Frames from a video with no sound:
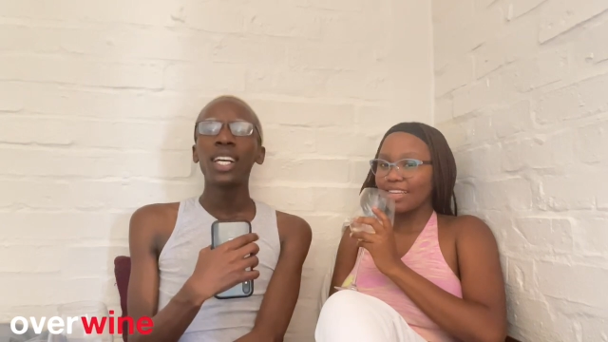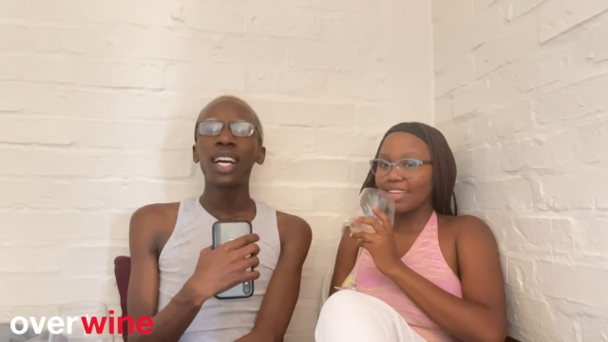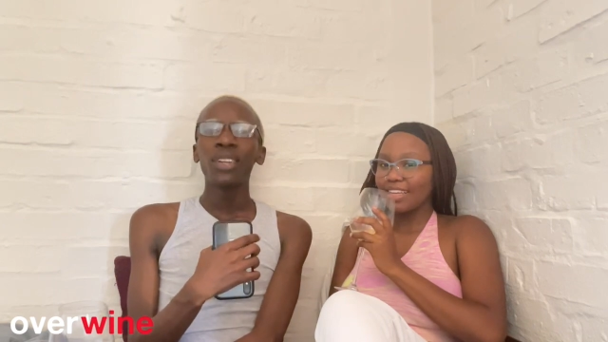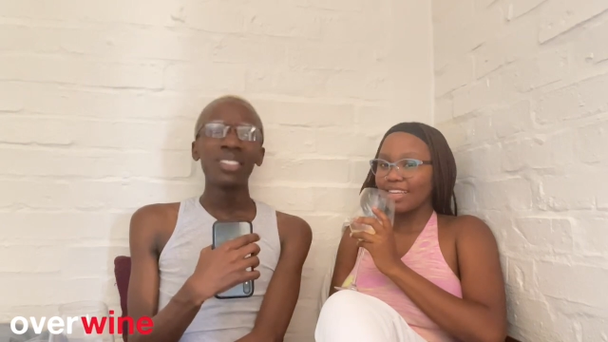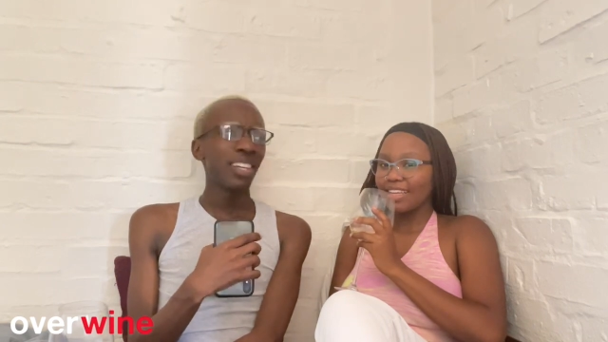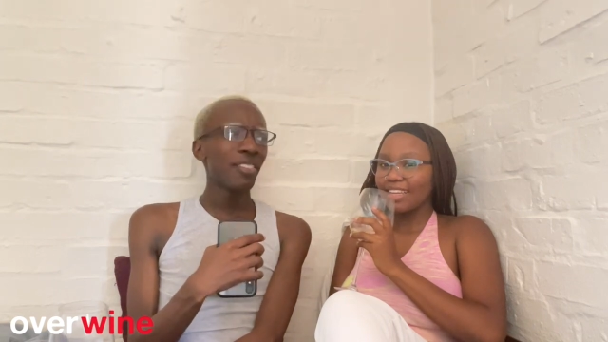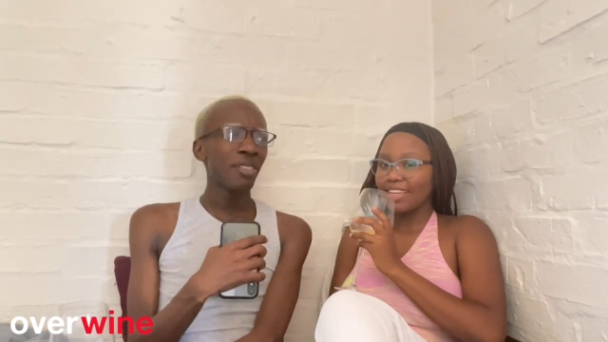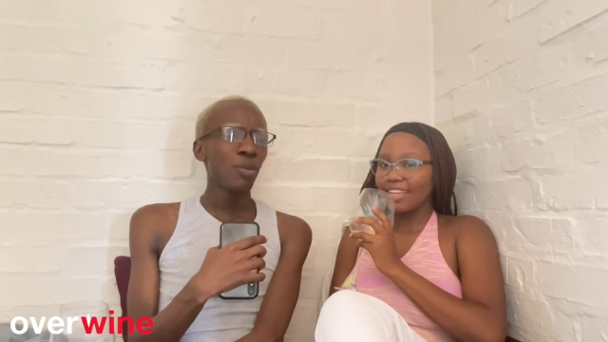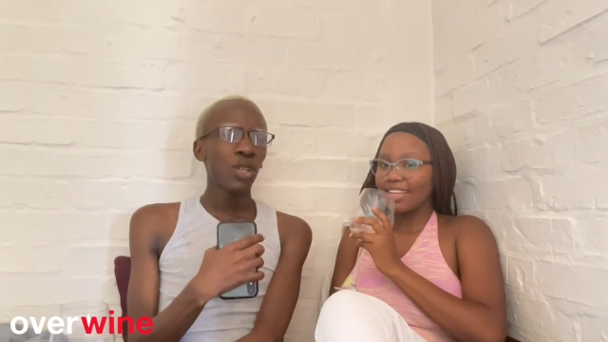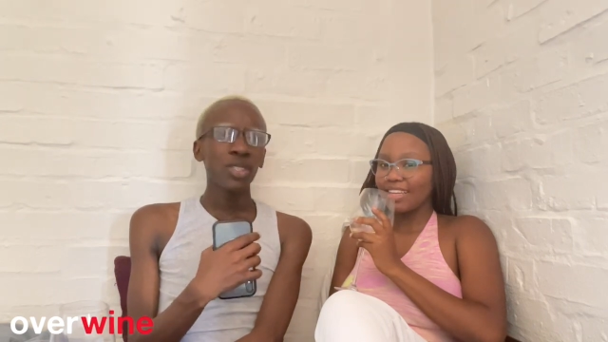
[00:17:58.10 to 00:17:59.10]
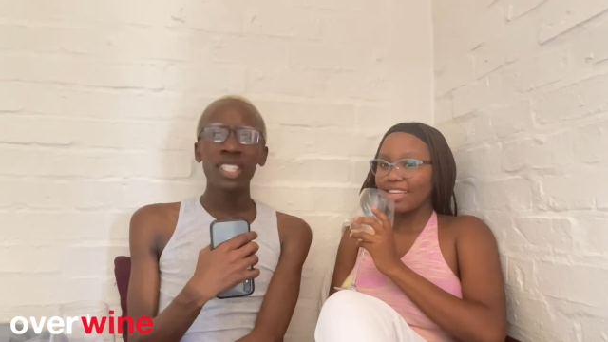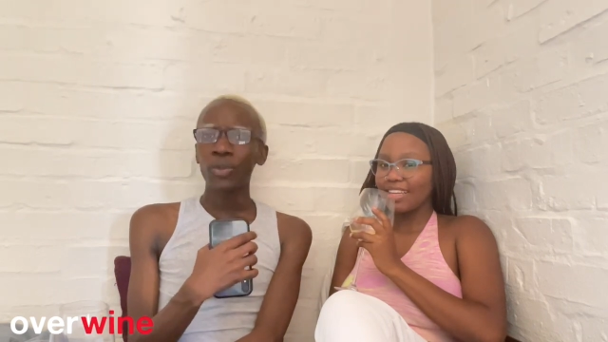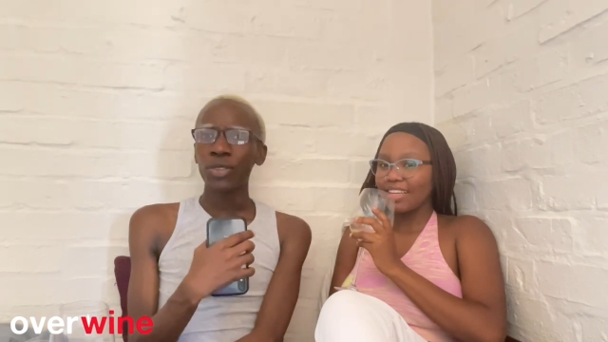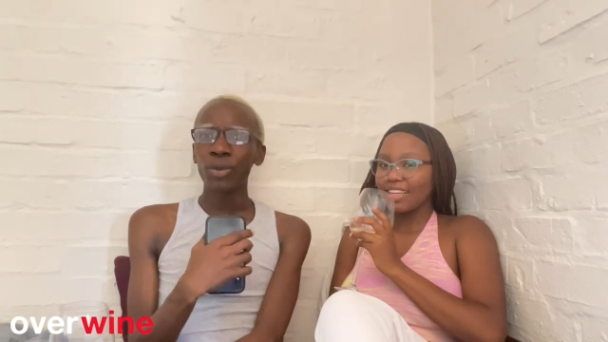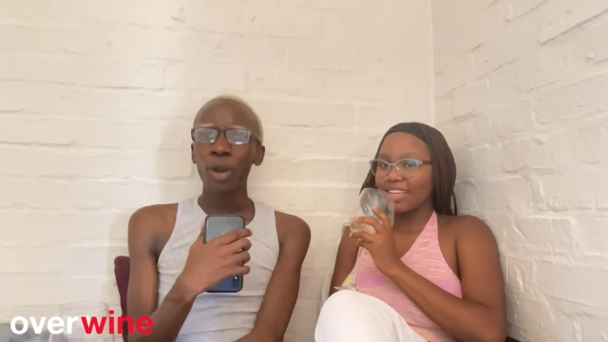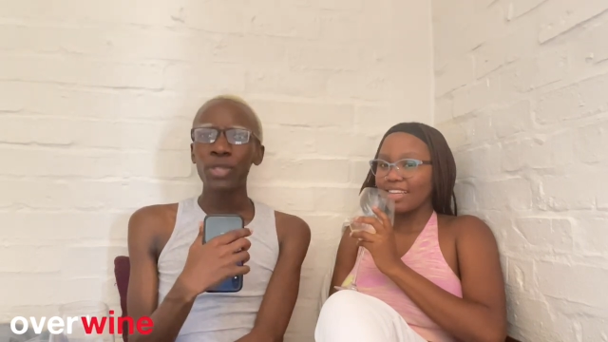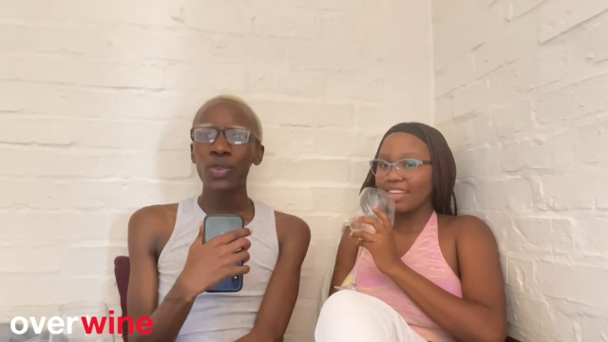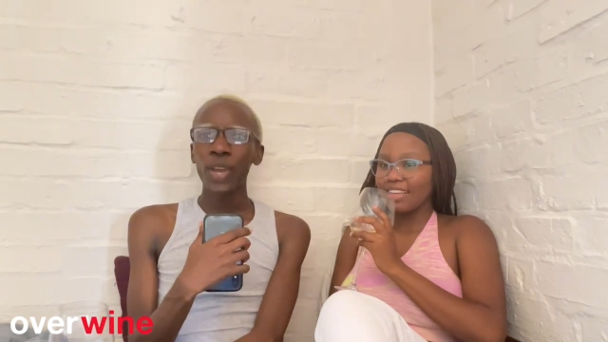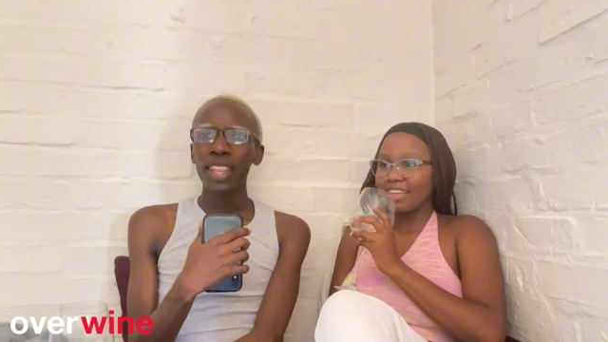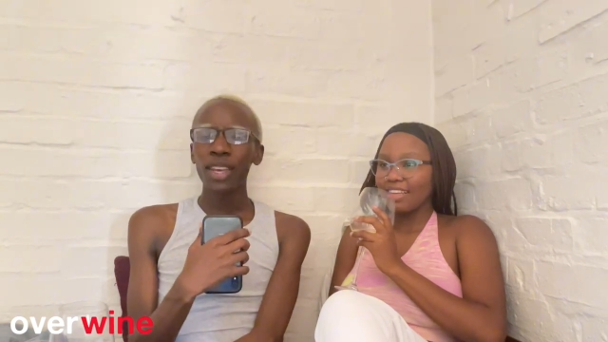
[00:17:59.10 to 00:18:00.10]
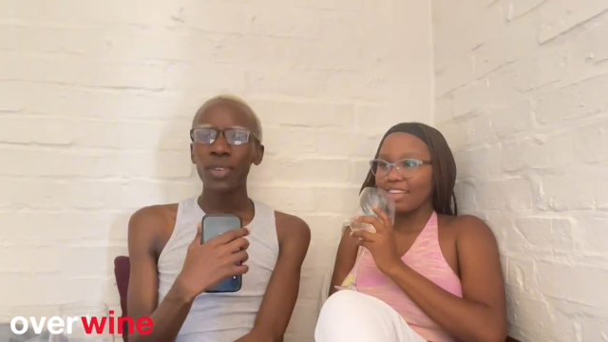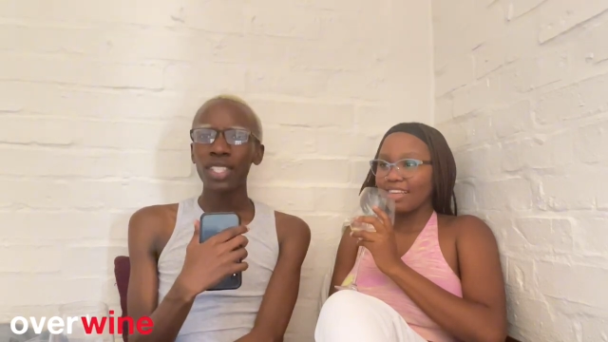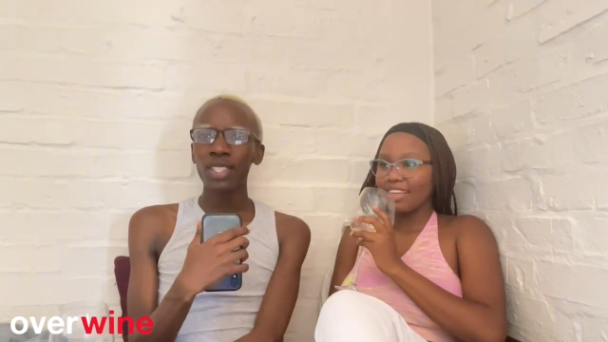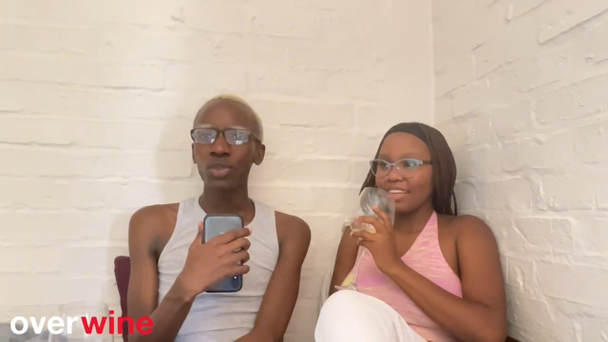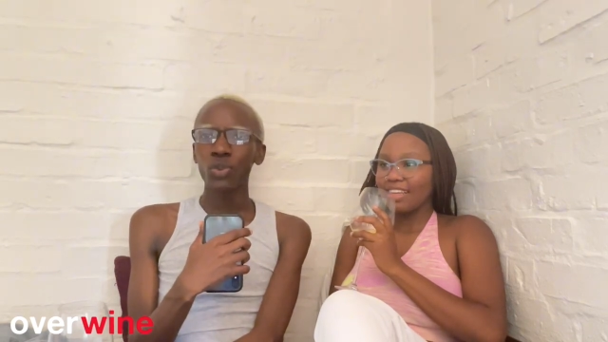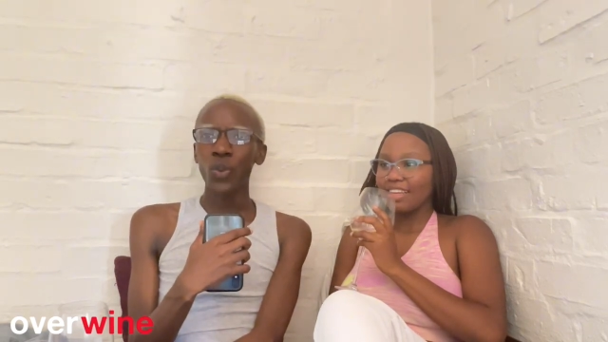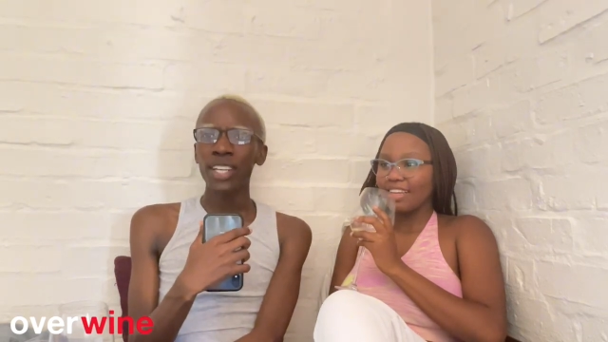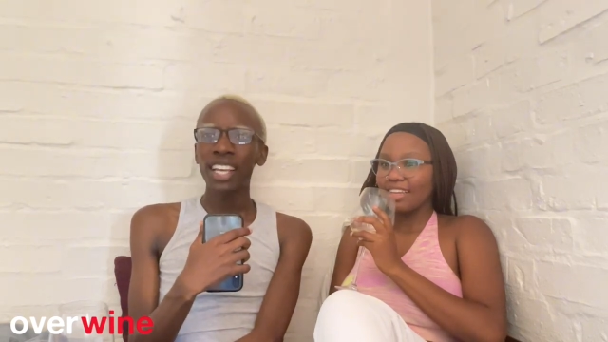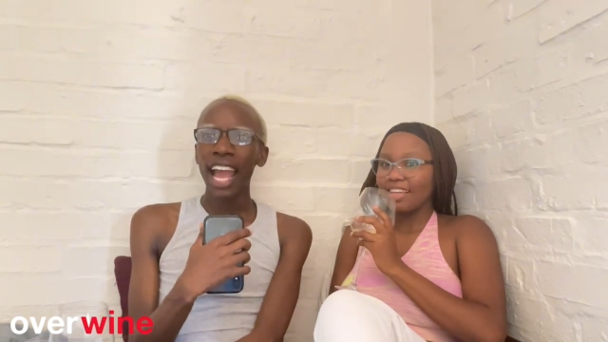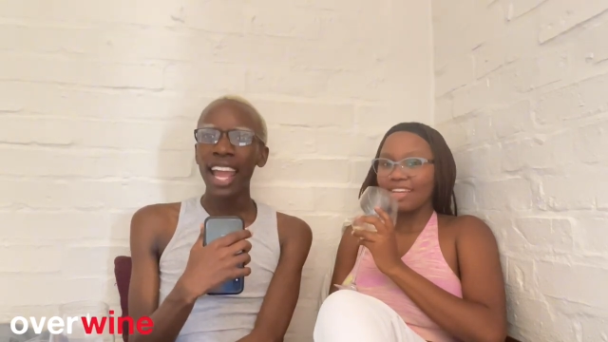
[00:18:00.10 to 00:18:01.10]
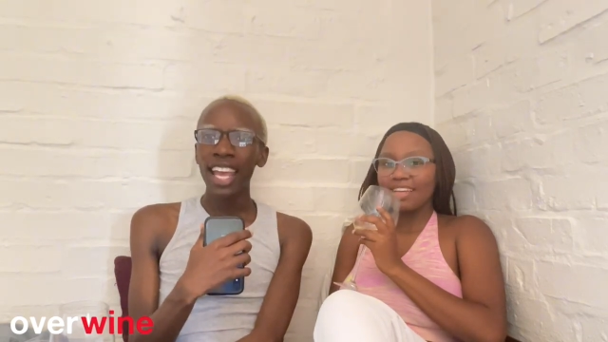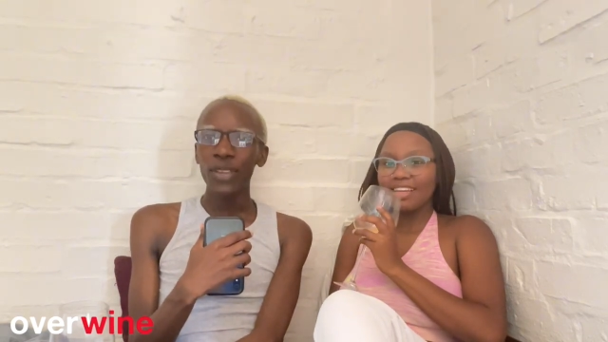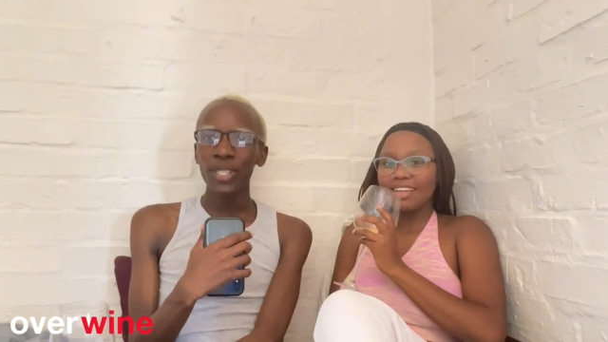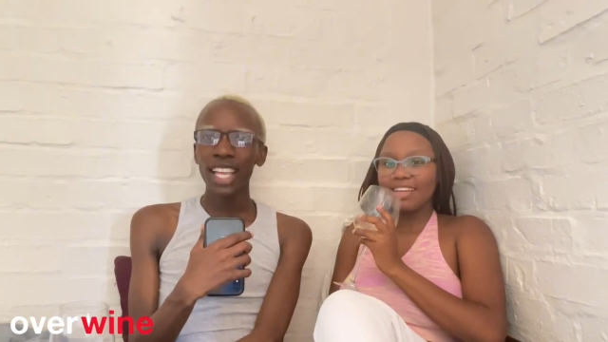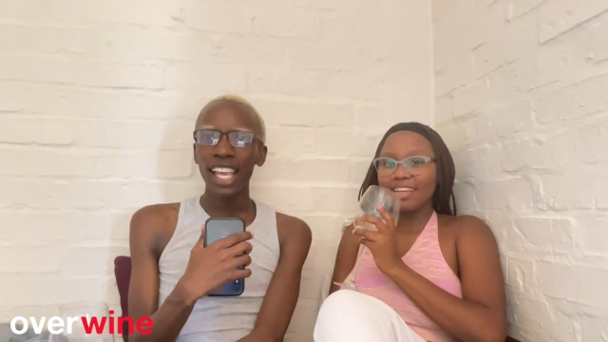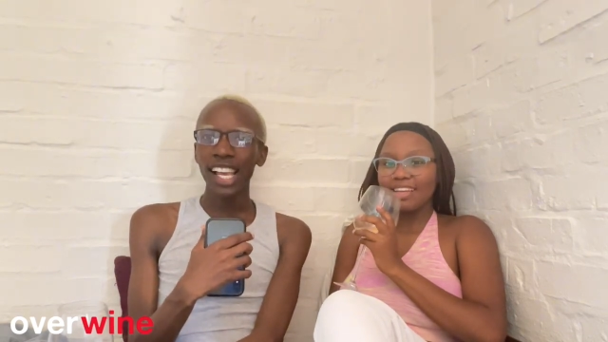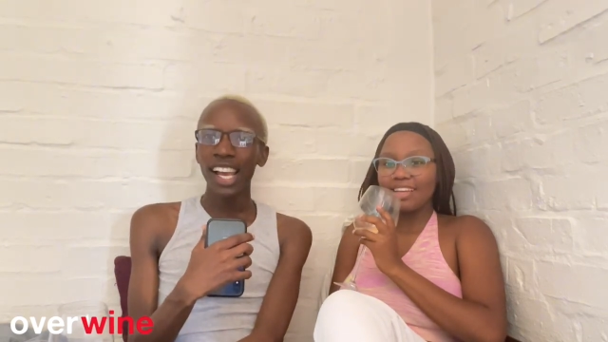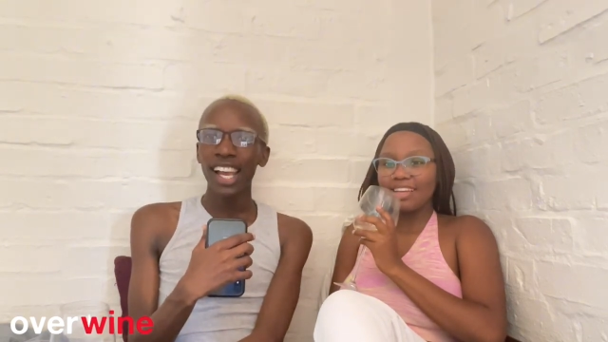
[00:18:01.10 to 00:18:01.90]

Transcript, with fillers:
Speaker 1: I don't think I've ever spoken to someone from Obs square. There was one guy, and it was like,